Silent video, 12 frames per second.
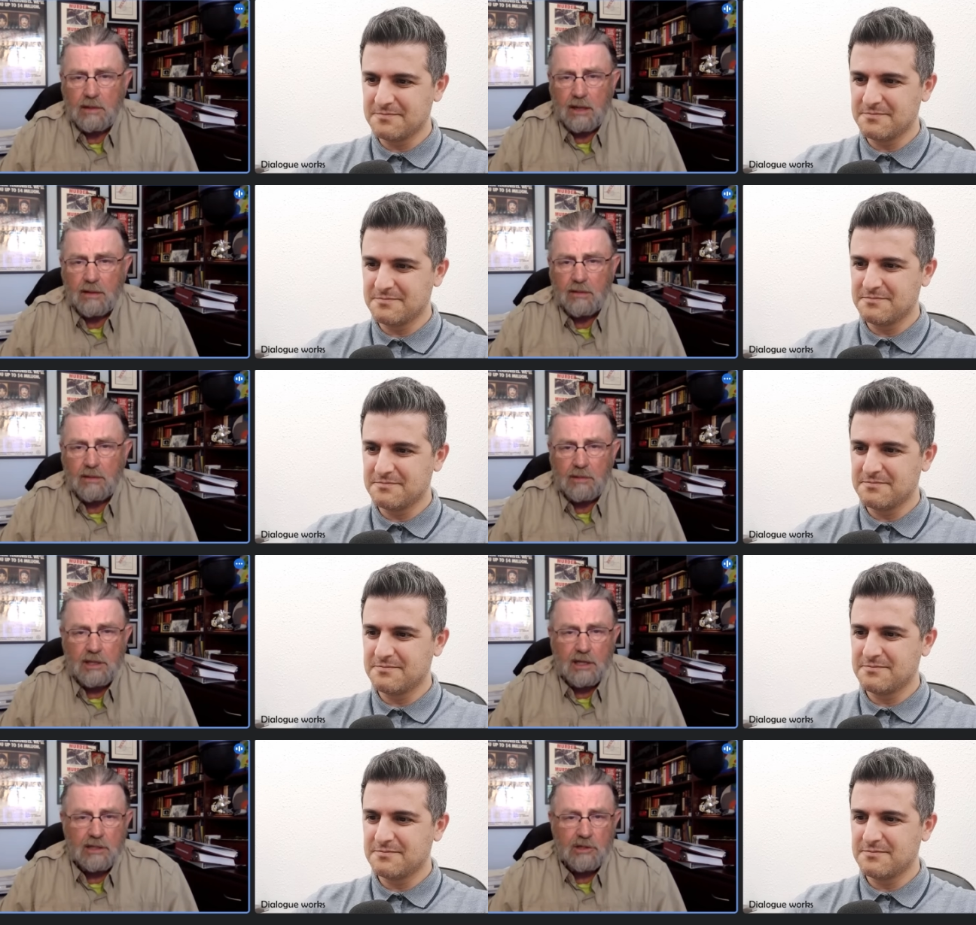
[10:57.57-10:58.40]
Speaker 1: Uh,
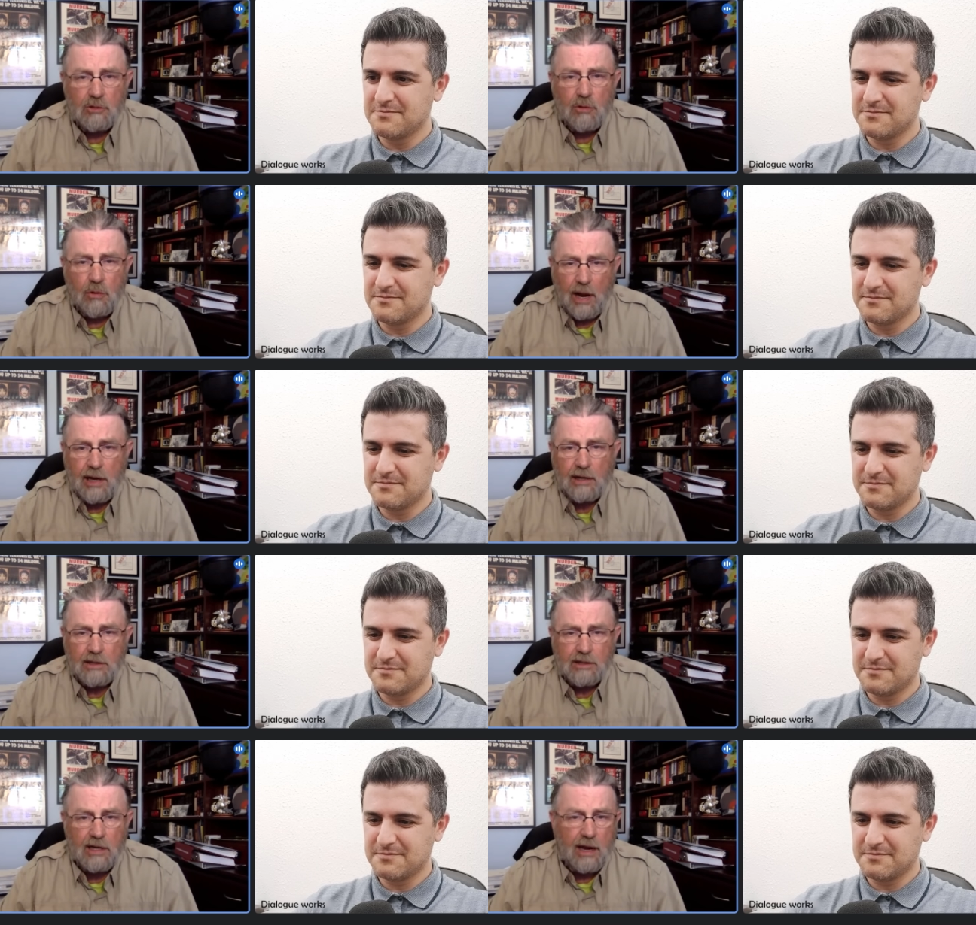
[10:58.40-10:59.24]
because Ukraine
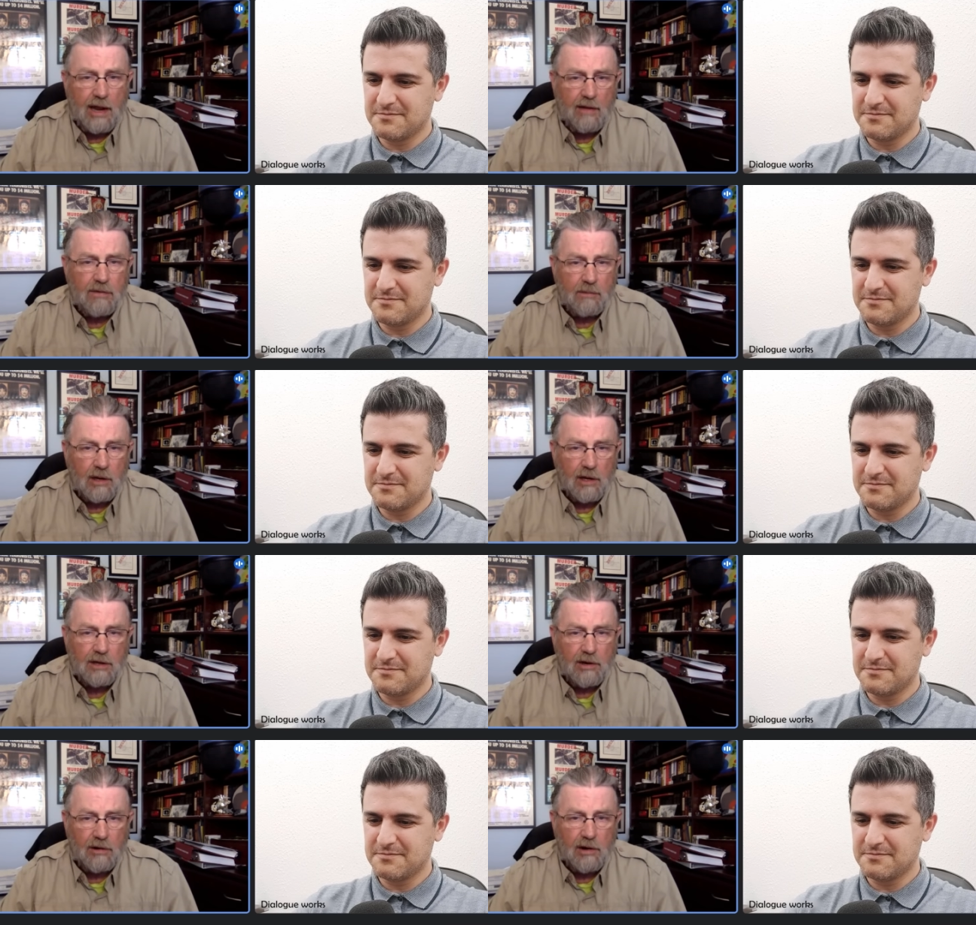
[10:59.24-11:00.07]
does not have the
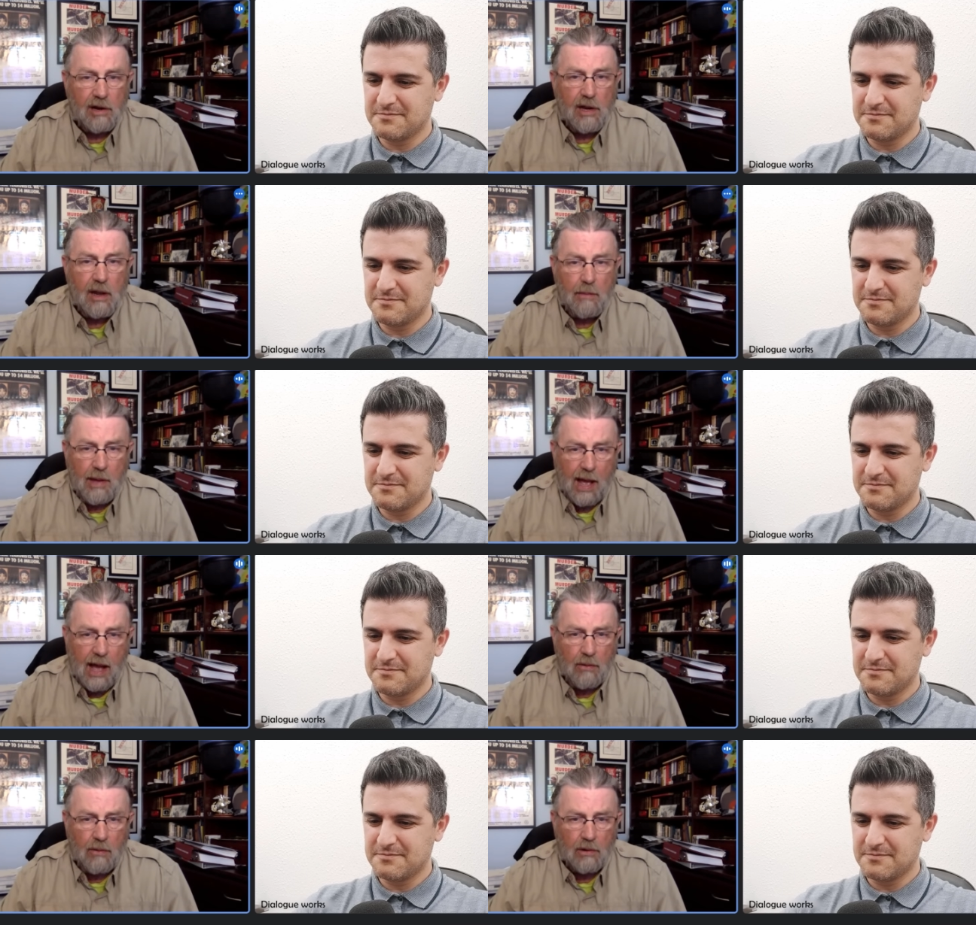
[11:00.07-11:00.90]
military
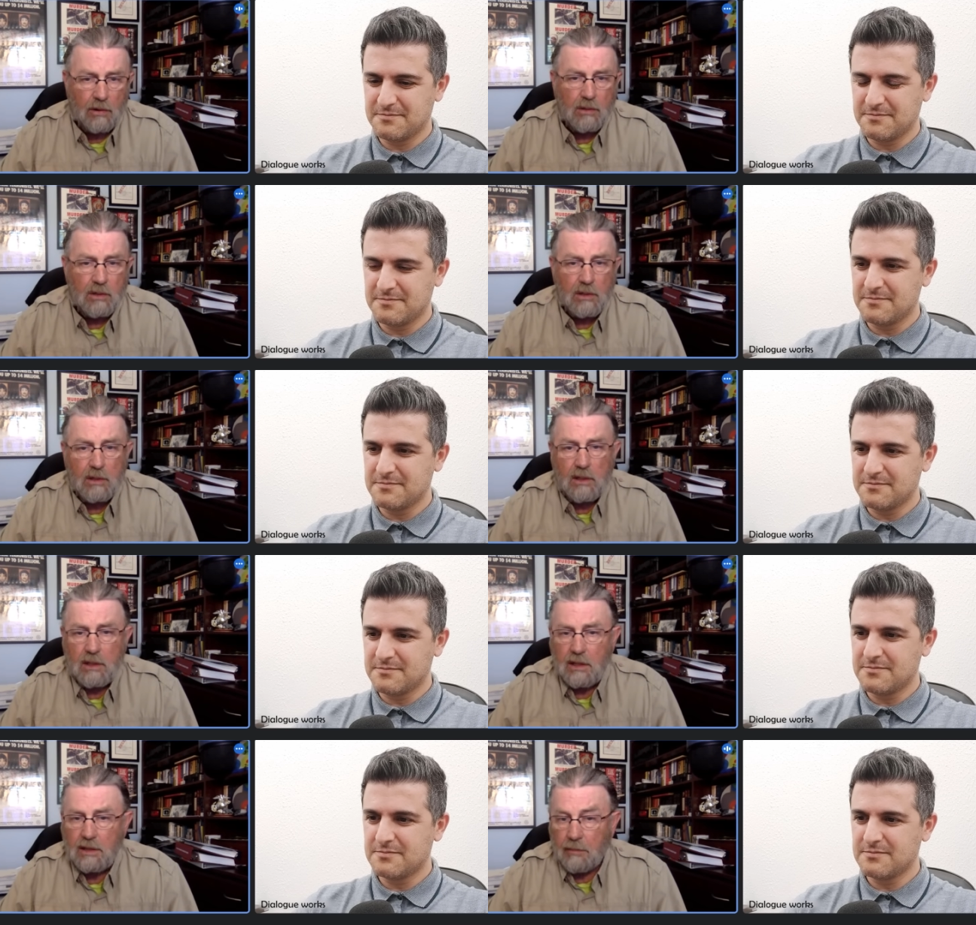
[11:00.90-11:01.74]
power,
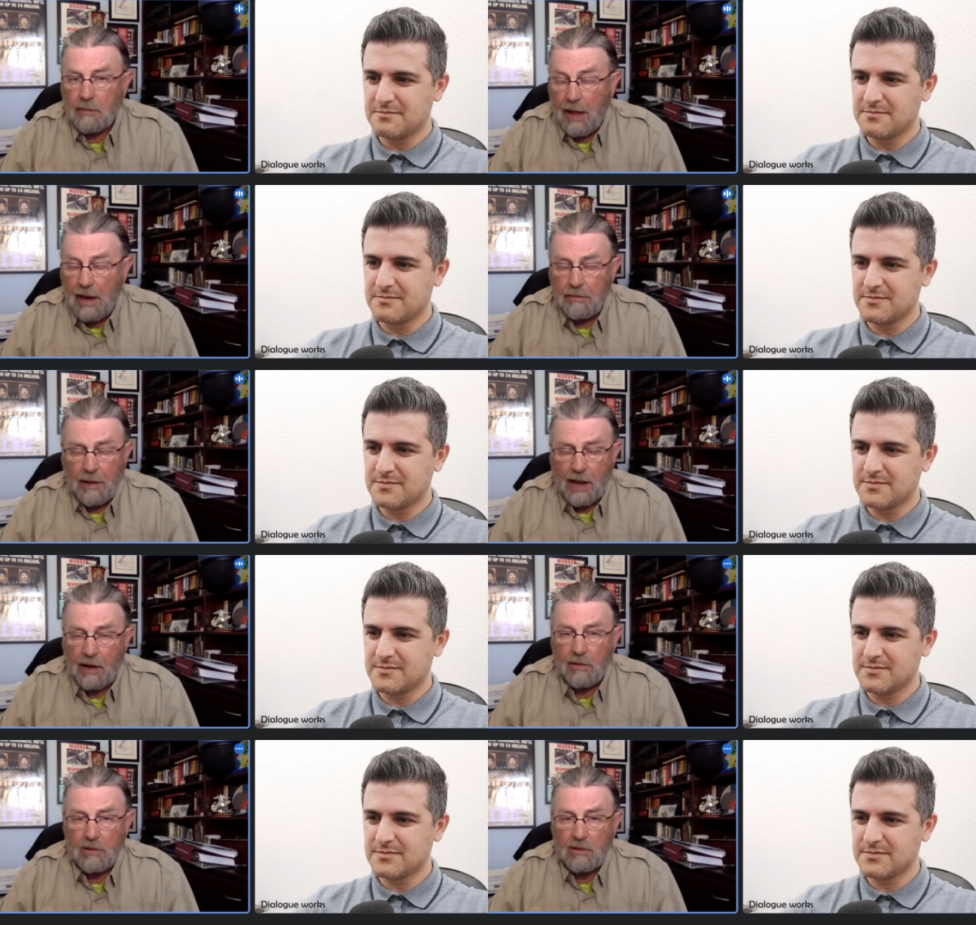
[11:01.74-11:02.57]
the manpower,